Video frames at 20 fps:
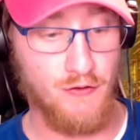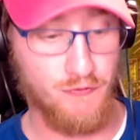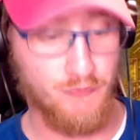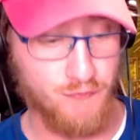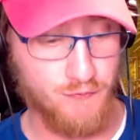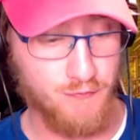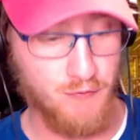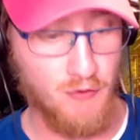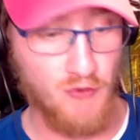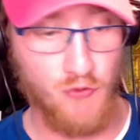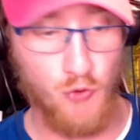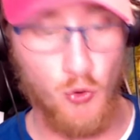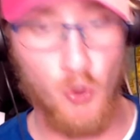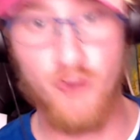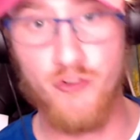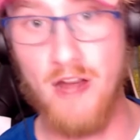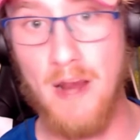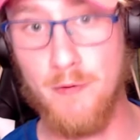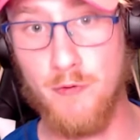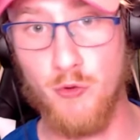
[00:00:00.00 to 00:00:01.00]
before
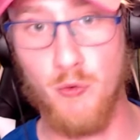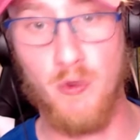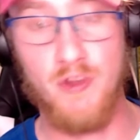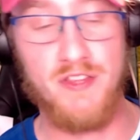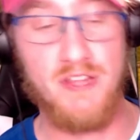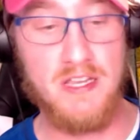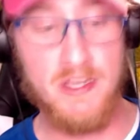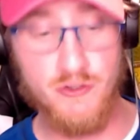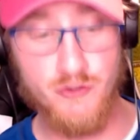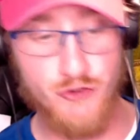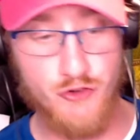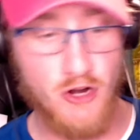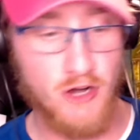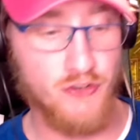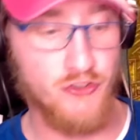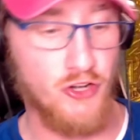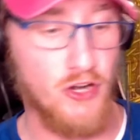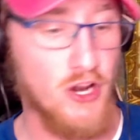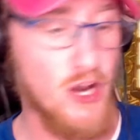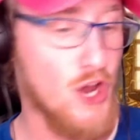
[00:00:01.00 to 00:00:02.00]
chapter 1, the
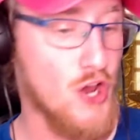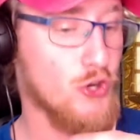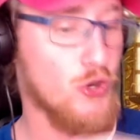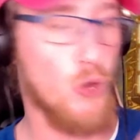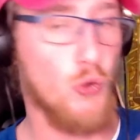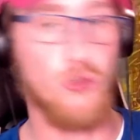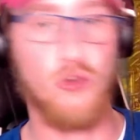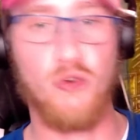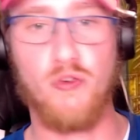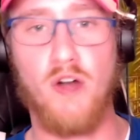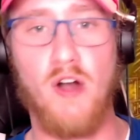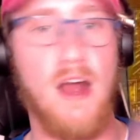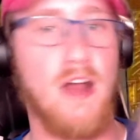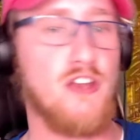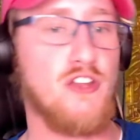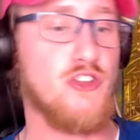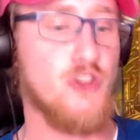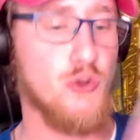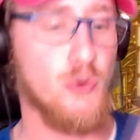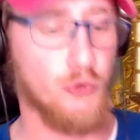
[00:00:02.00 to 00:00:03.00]
introduction goes over how to
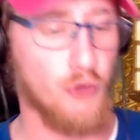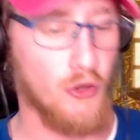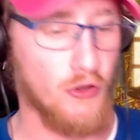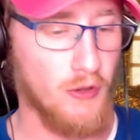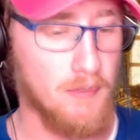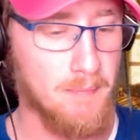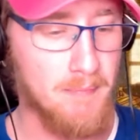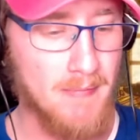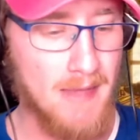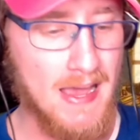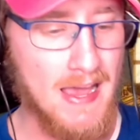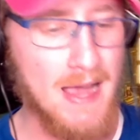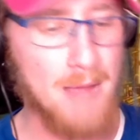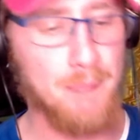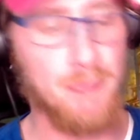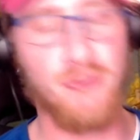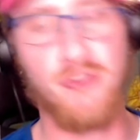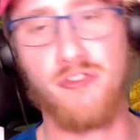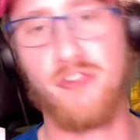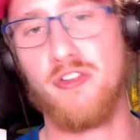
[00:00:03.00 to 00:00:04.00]
use all the
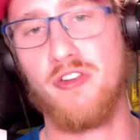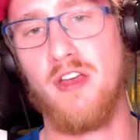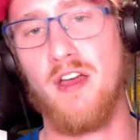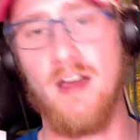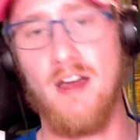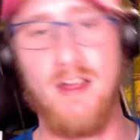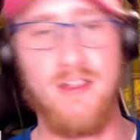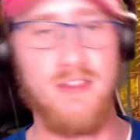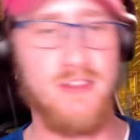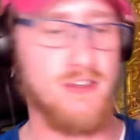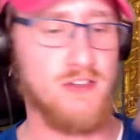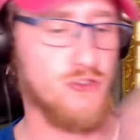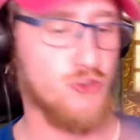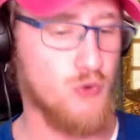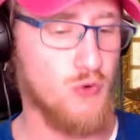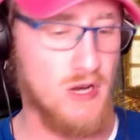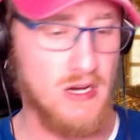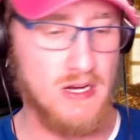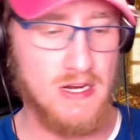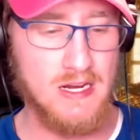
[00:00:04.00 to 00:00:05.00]
maps, the
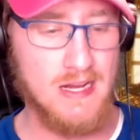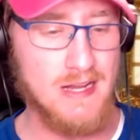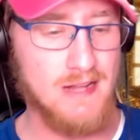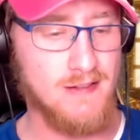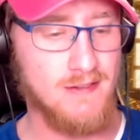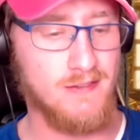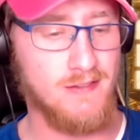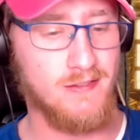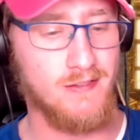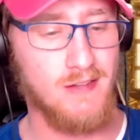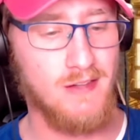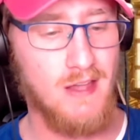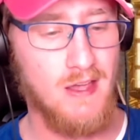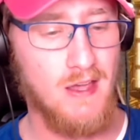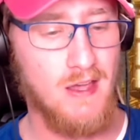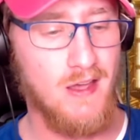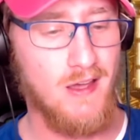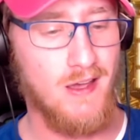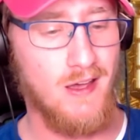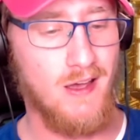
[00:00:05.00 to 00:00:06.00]
trinkets,
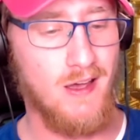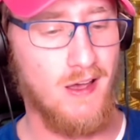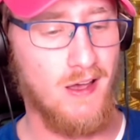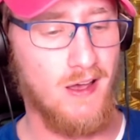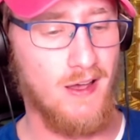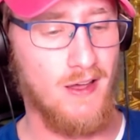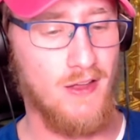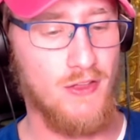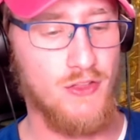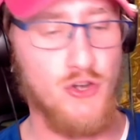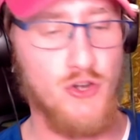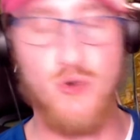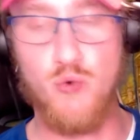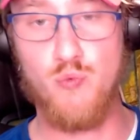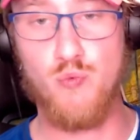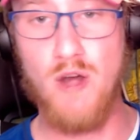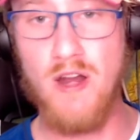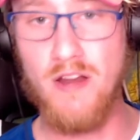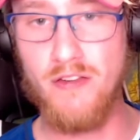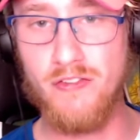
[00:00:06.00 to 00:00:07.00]
the new
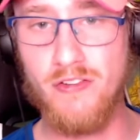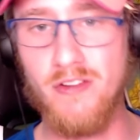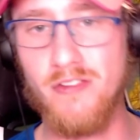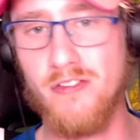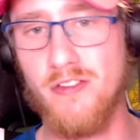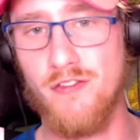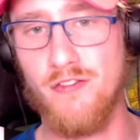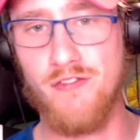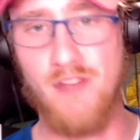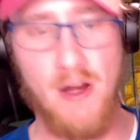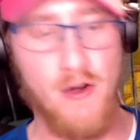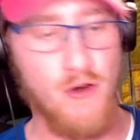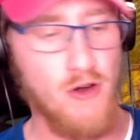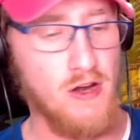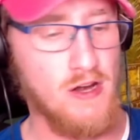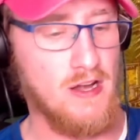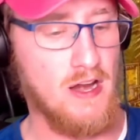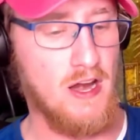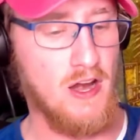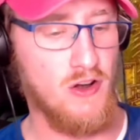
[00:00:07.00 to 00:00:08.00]
races, the
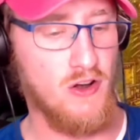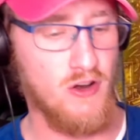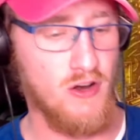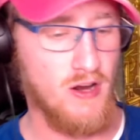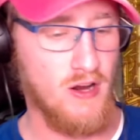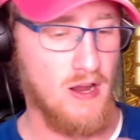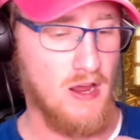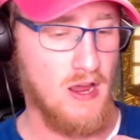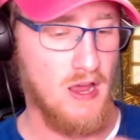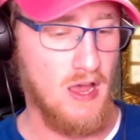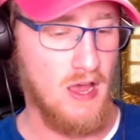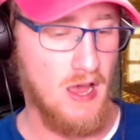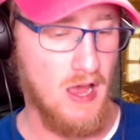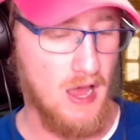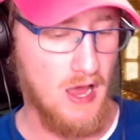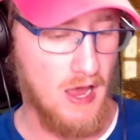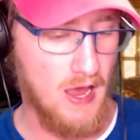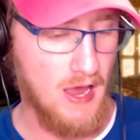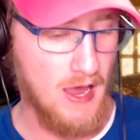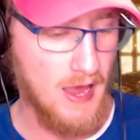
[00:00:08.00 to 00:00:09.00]
fairy and
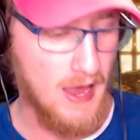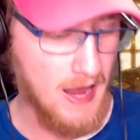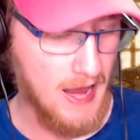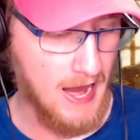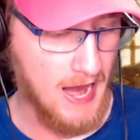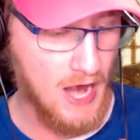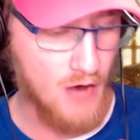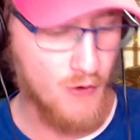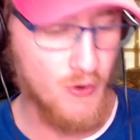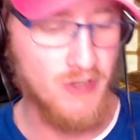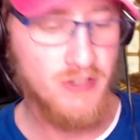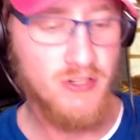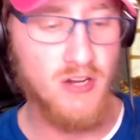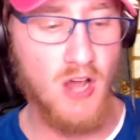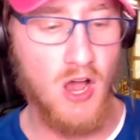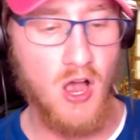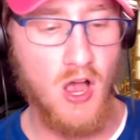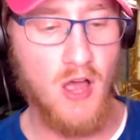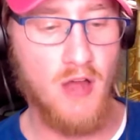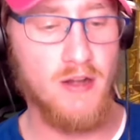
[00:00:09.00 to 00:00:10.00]

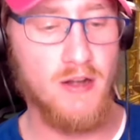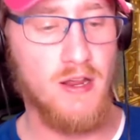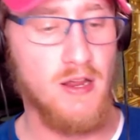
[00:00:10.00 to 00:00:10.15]
Herongon,